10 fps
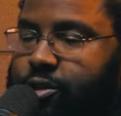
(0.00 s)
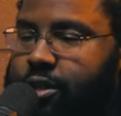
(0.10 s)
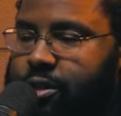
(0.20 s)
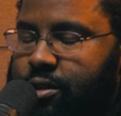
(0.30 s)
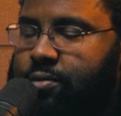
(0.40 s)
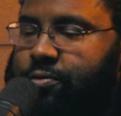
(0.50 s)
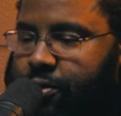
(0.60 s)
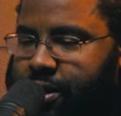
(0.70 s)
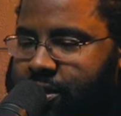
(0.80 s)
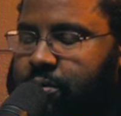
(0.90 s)
just
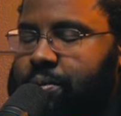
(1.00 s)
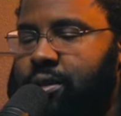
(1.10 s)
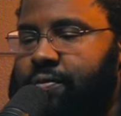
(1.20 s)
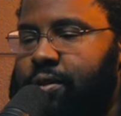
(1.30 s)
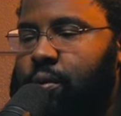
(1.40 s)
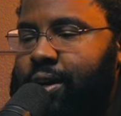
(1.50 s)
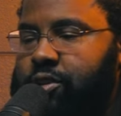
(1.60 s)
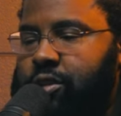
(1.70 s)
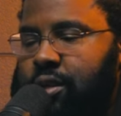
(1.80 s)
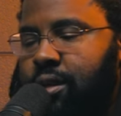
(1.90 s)
for this specific
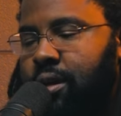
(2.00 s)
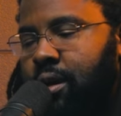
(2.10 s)
question,